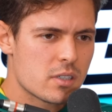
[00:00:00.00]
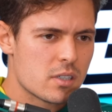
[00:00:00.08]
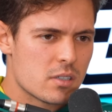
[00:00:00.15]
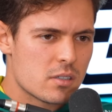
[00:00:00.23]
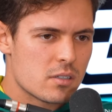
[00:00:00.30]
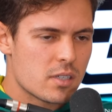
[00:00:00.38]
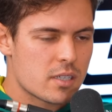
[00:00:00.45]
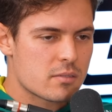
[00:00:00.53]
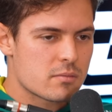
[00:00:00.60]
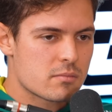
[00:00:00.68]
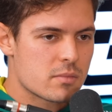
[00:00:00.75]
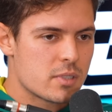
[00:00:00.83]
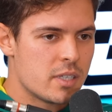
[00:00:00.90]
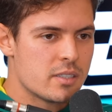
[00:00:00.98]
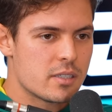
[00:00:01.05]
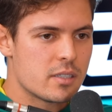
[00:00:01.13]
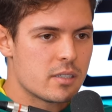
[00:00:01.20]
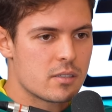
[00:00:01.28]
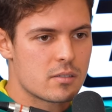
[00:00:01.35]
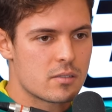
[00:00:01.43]
Yeah, yeah. like
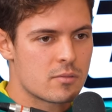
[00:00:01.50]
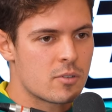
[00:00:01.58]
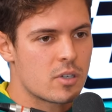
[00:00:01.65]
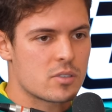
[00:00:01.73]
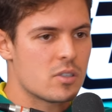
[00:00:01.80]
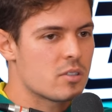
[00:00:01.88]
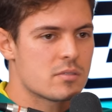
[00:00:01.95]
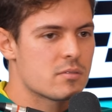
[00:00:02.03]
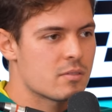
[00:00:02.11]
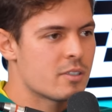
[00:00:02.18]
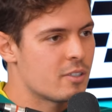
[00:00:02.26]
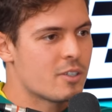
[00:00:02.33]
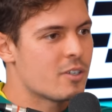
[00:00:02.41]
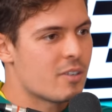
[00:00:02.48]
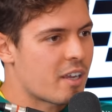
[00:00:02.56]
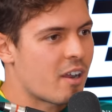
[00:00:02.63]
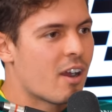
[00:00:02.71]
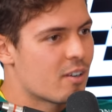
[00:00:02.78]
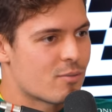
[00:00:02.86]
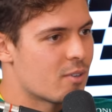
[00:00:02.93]
easy rock, not you know like
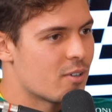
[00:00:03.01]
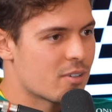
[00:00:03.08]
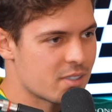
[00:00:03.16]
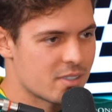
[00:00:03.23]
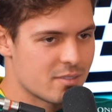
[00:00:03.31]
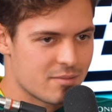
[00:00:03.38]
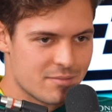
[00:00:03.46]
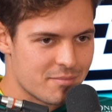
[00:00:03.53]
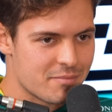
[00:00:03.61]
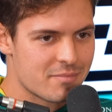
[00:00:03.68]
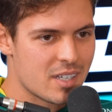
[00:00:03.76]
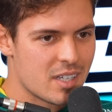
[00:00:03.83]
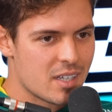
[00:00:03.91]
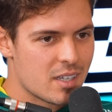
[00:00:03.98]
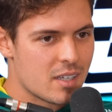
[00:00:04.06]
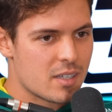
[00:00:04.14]
hard rock and yeah. heavy metal.